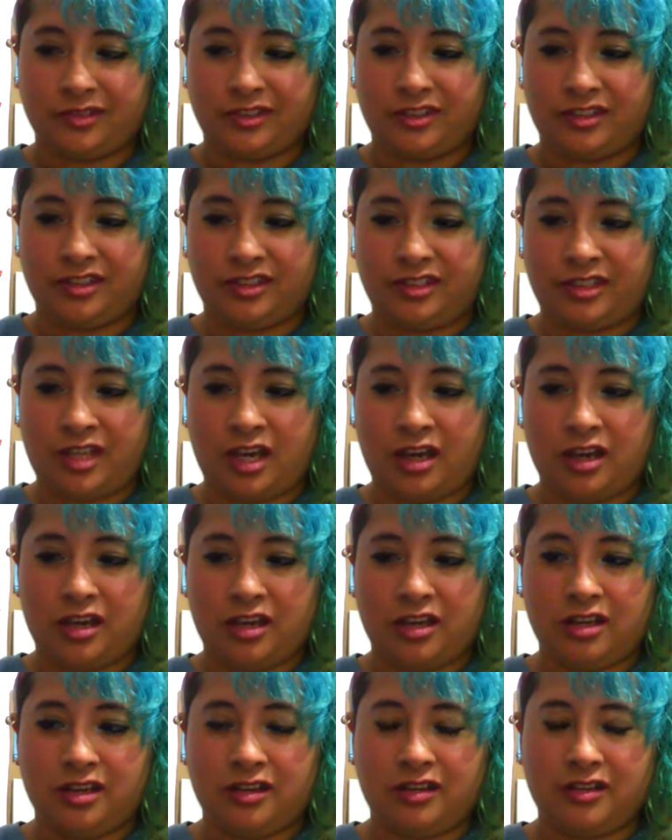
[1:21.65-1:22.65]

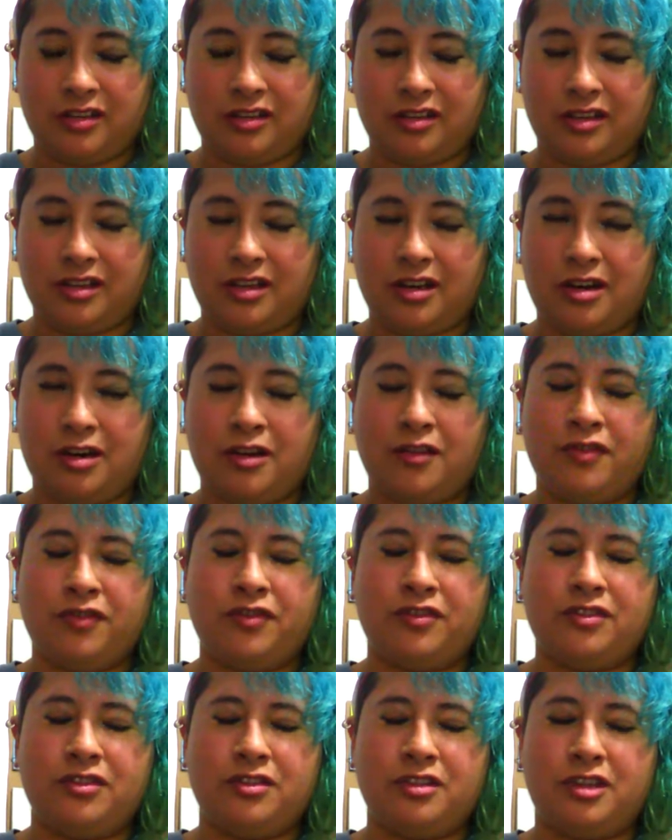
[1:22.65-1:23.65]
So
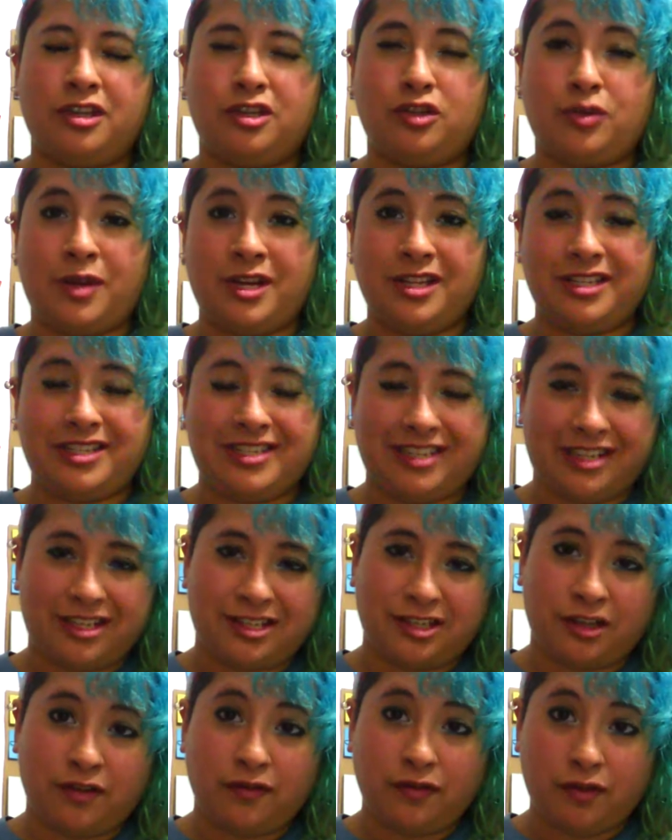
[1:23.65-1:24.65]
on the
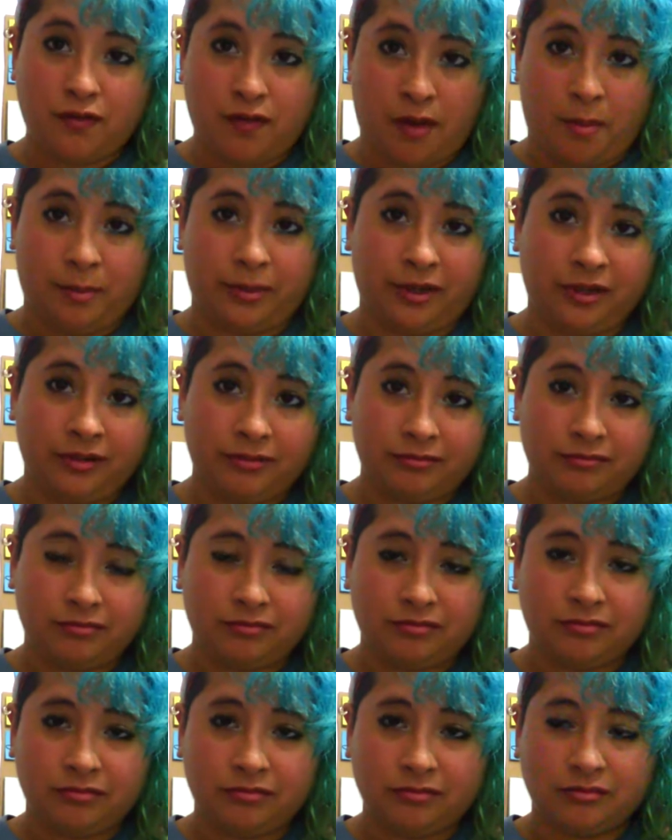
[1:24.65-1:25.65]
26th of November,
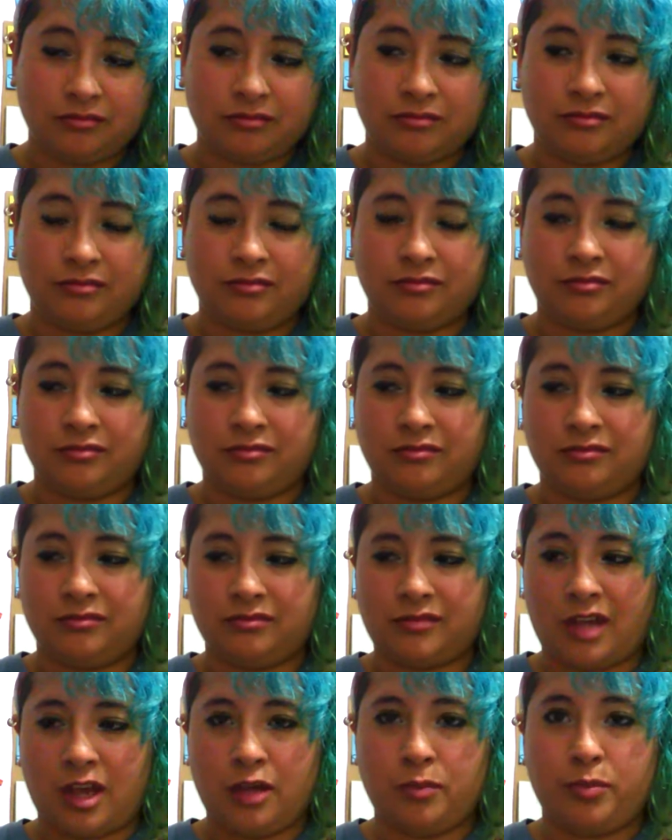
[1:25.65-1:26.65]

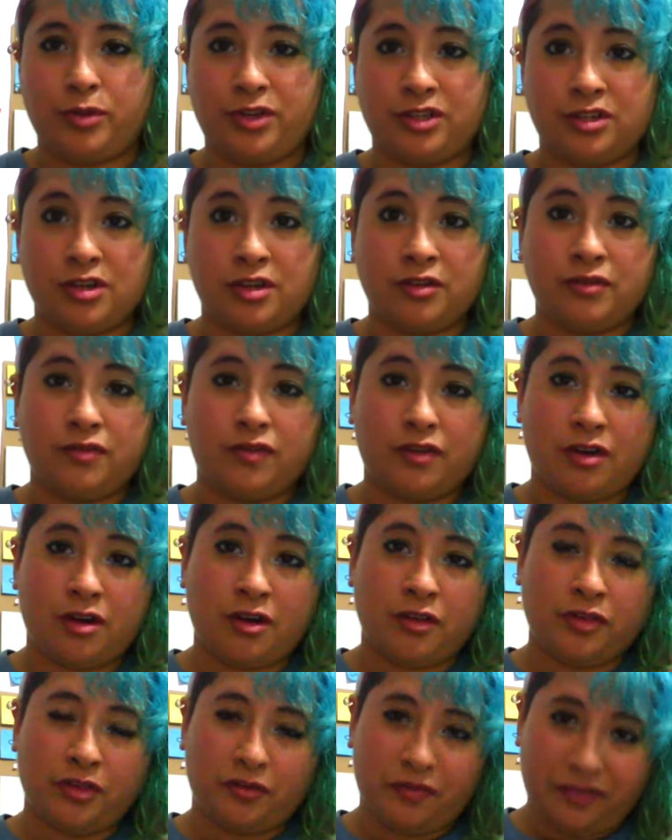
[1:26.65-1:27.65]
I put it
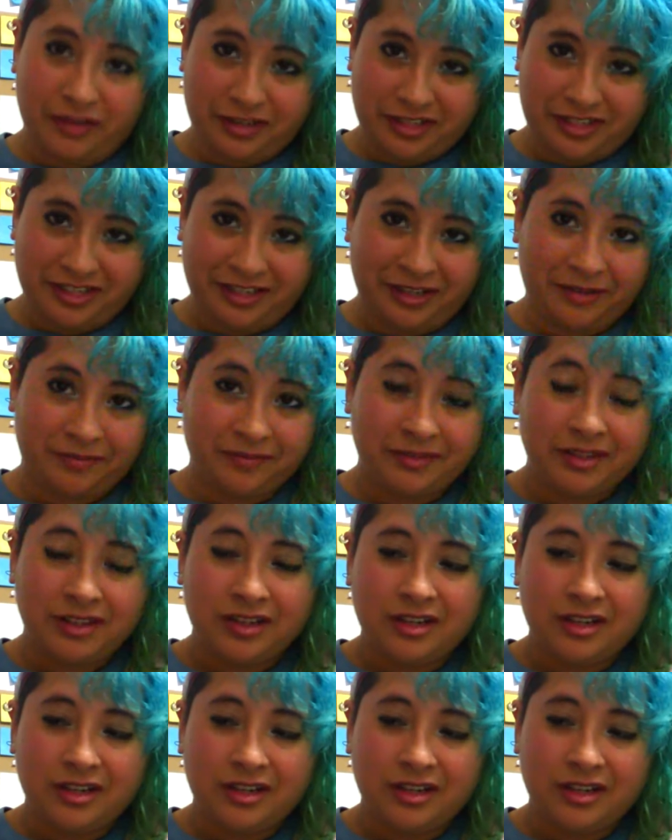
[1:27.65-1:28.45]
on the first time.